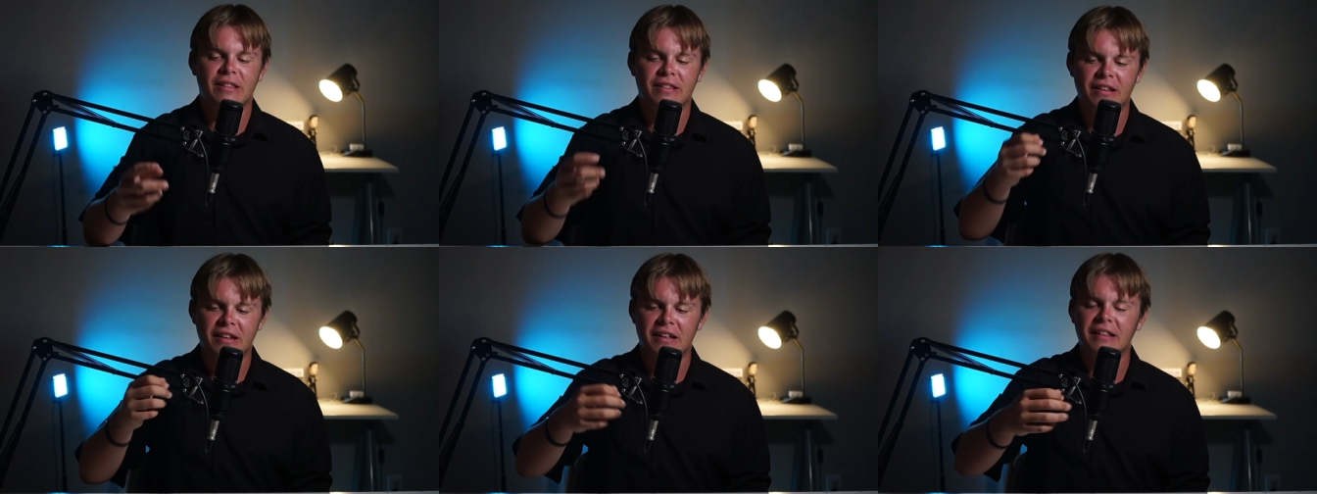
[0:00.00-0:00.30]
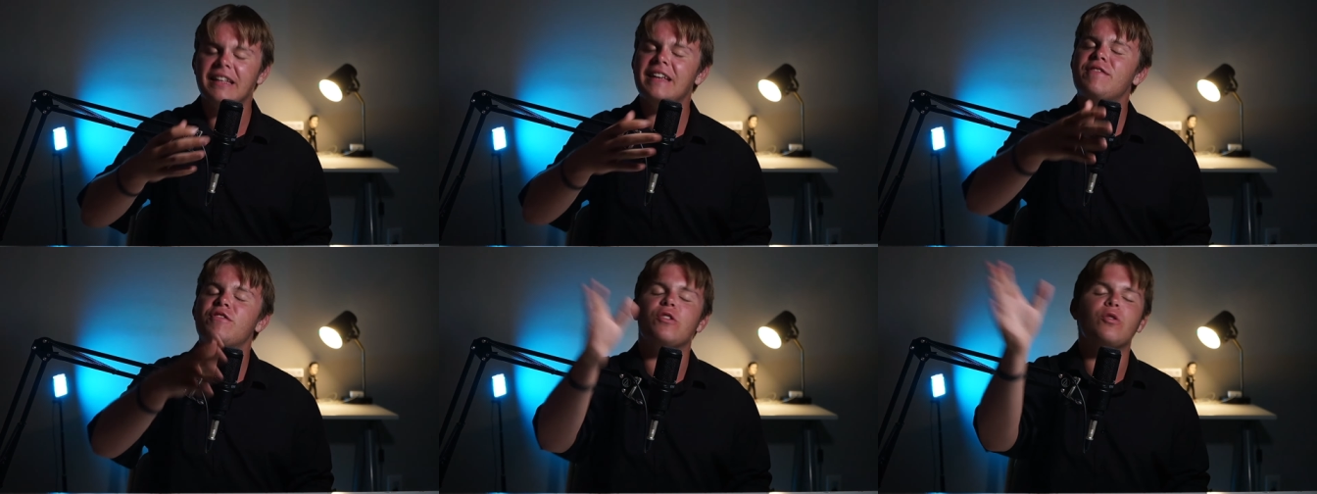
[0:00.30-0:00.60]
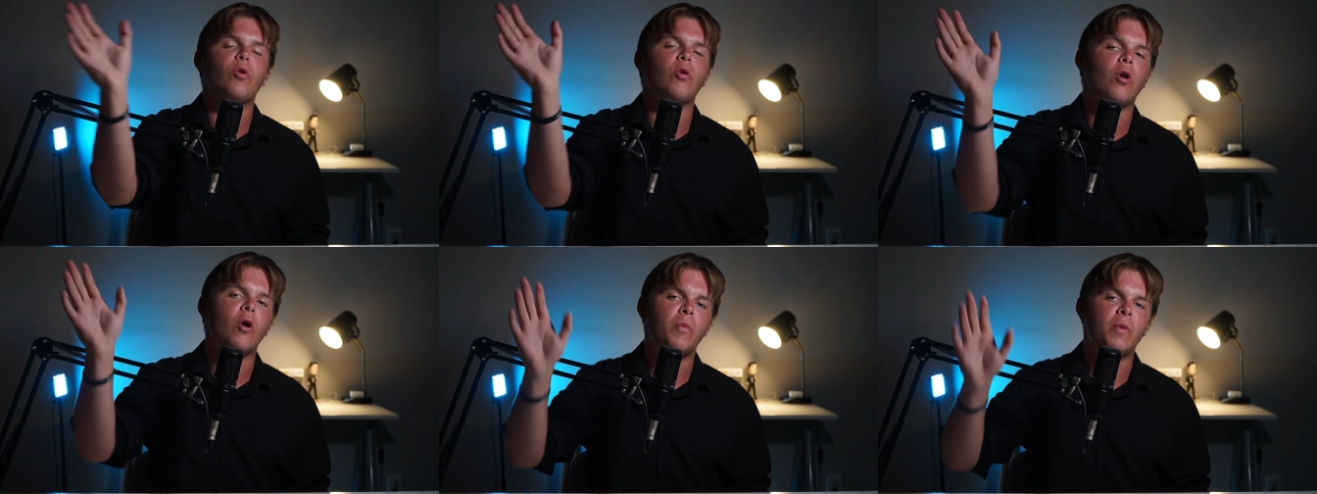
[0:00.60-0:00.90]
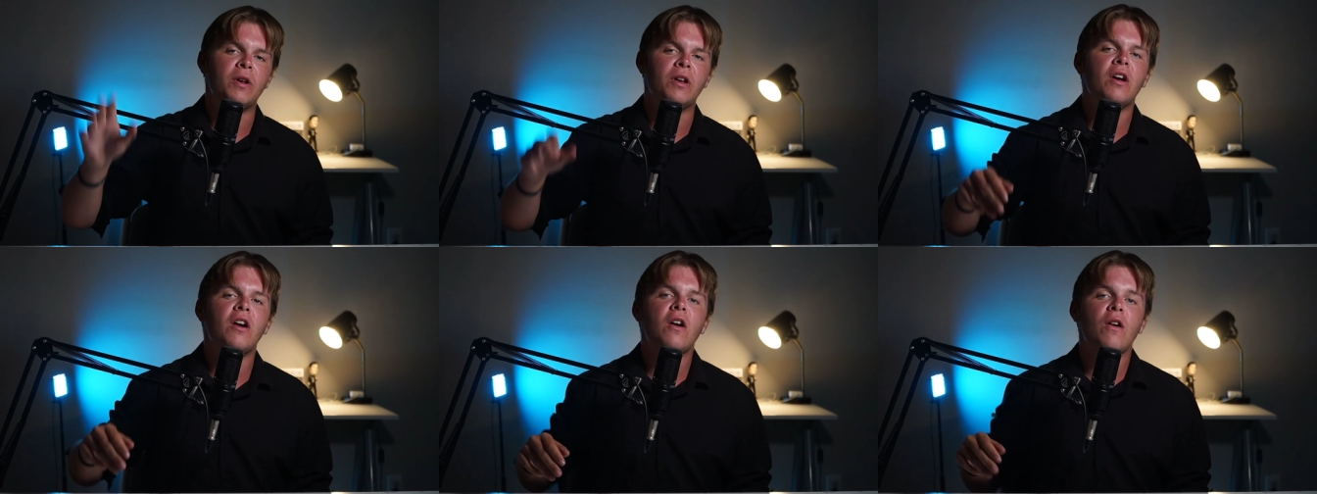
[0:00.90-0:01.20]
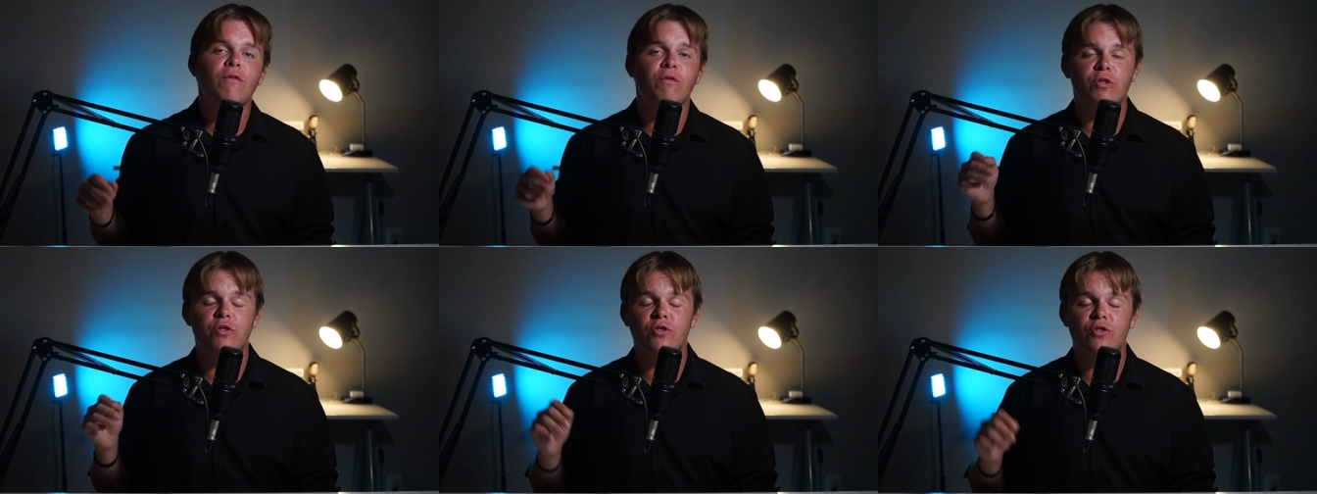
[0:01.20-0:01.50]
It leaves the door open
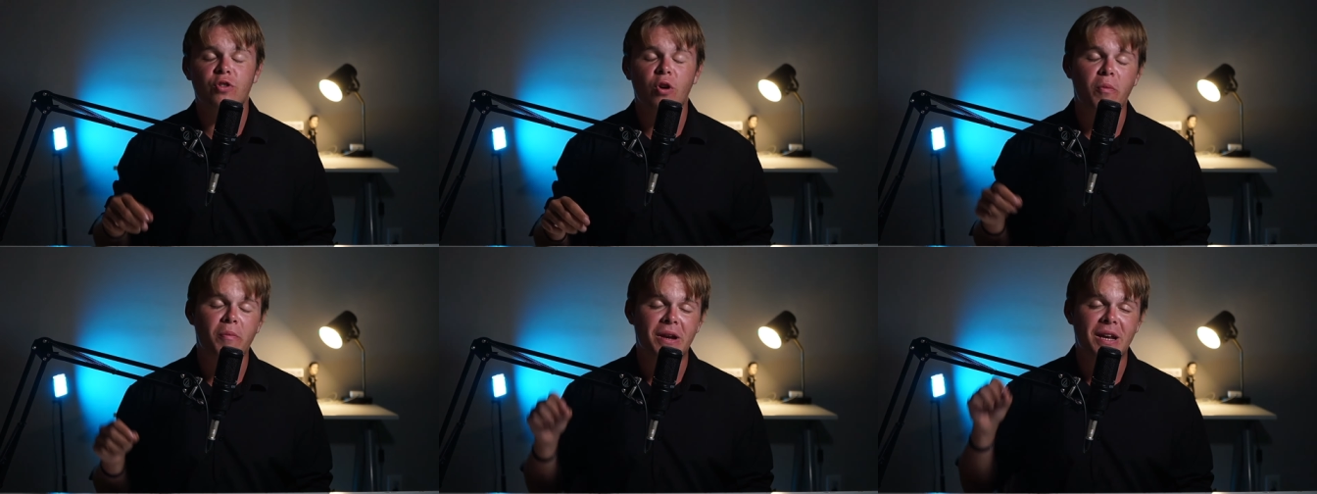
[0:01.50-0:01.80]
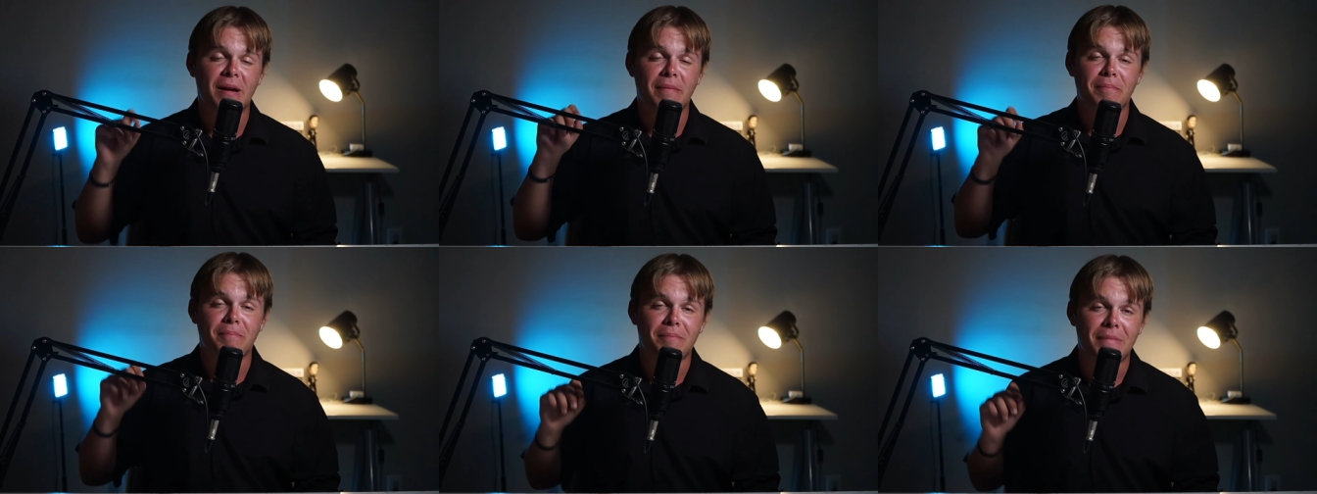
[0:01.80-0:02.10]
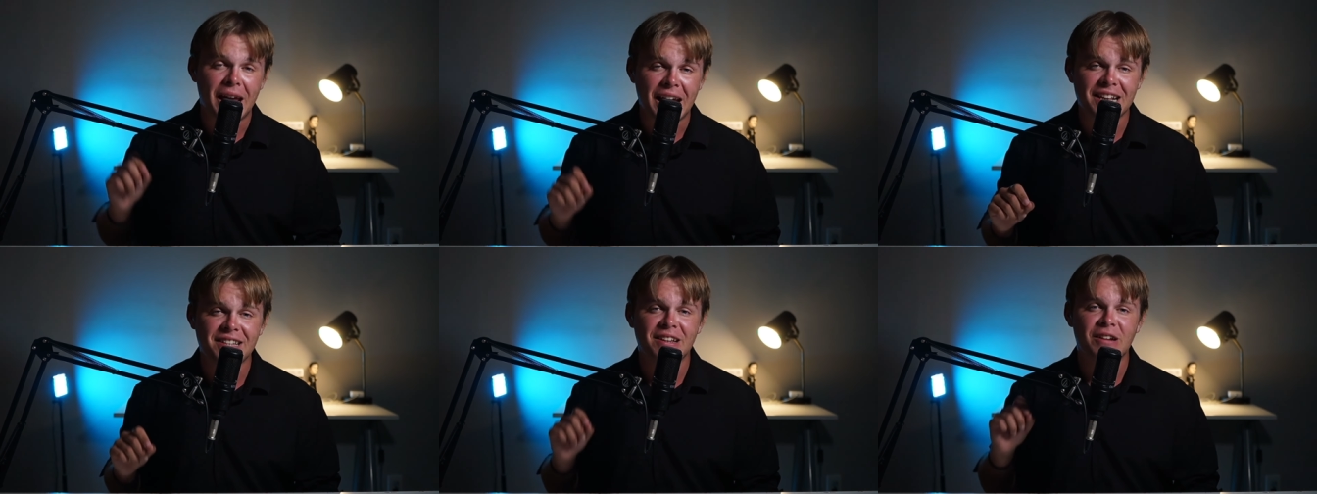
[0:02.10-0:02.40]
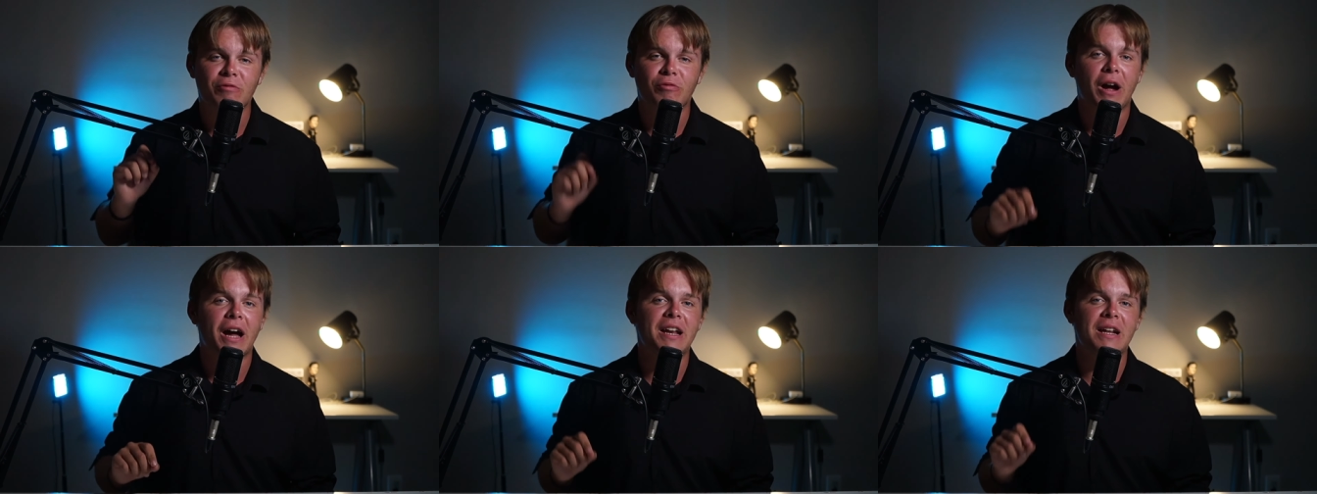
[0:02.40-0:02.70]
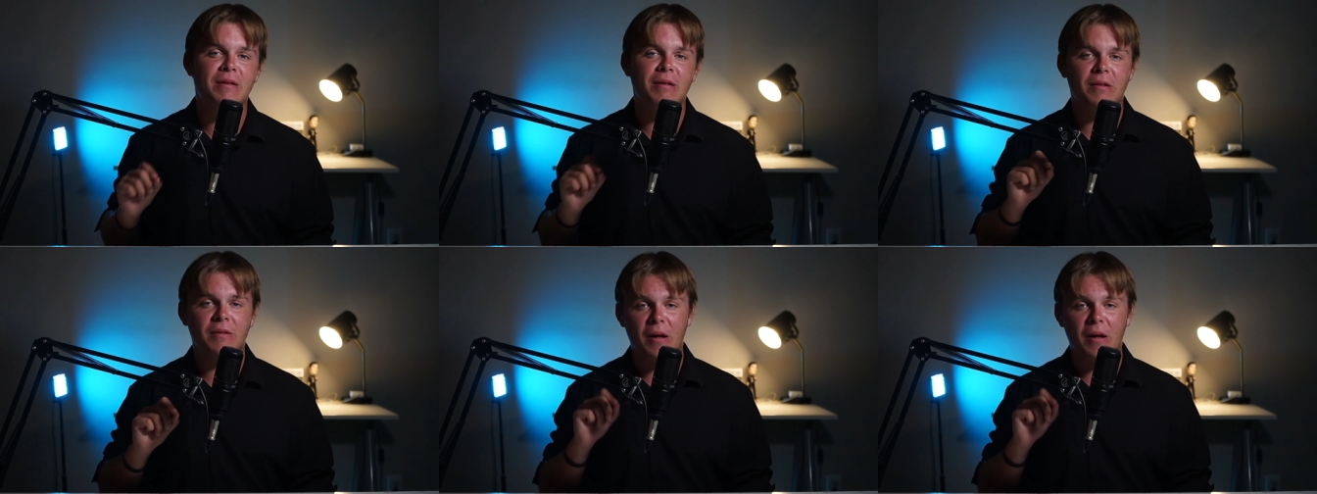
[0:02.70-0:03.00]
for so many amazing writing